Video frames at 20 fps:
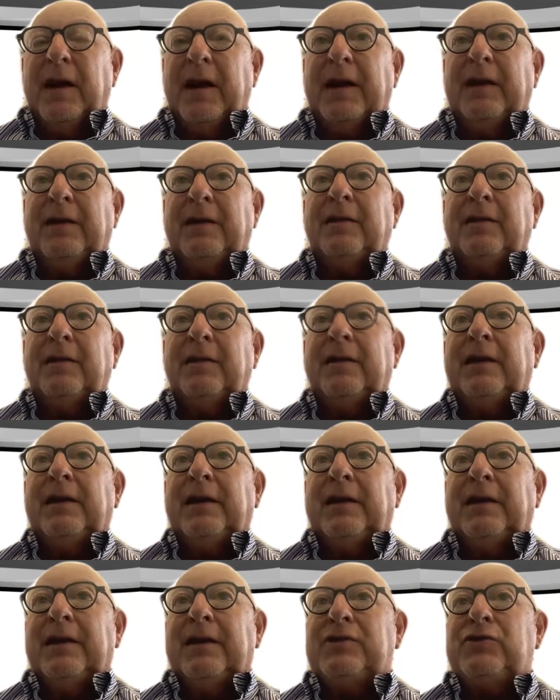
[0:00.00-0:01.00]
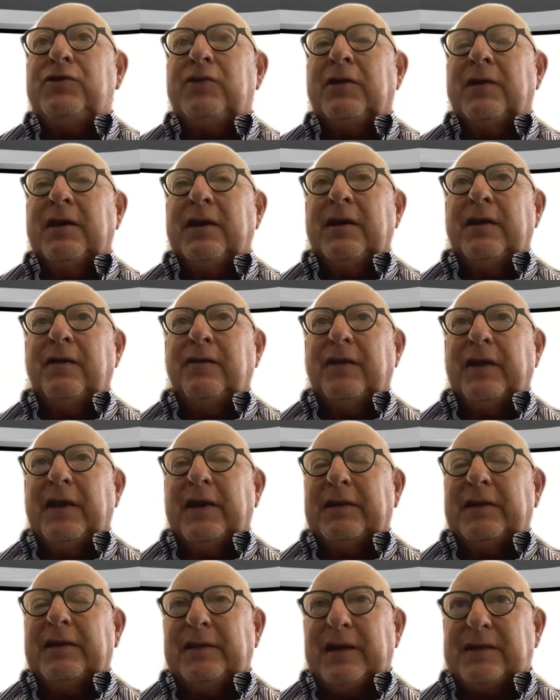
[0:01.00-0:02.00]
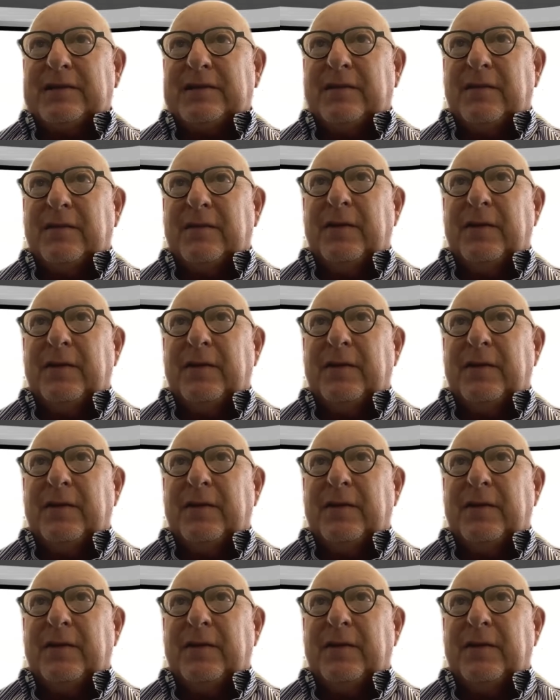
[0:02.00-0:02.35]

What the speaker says: And unless you can get a valid tax